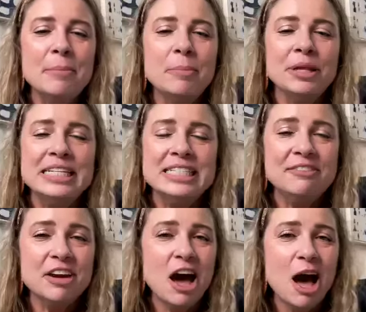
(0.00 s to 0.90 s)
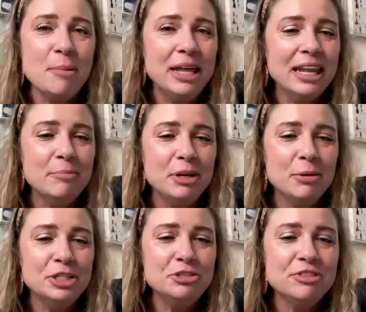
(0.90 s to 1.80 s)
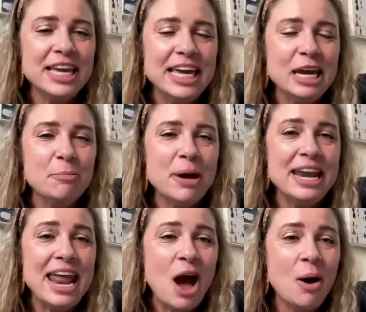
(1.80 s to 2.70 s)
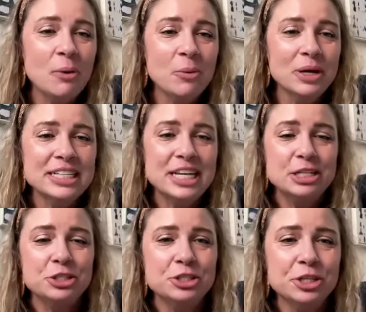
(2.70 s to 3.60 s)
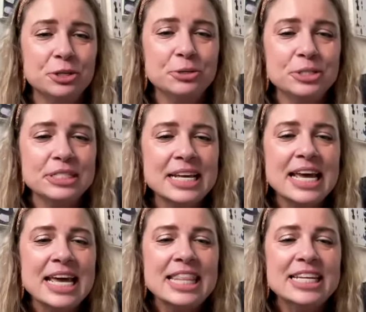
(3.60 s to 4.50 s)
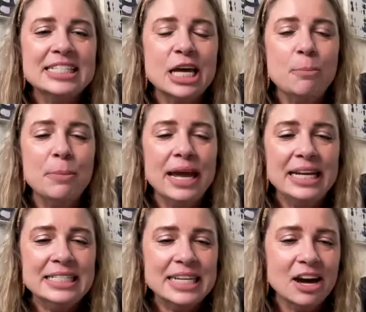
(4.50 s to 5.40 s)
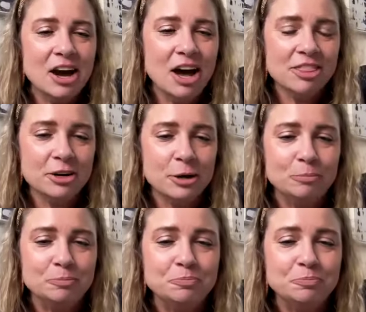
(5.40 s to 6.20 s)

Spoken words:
Please leave a comment. Let me know what you think. But now I want to introduce this amazing author.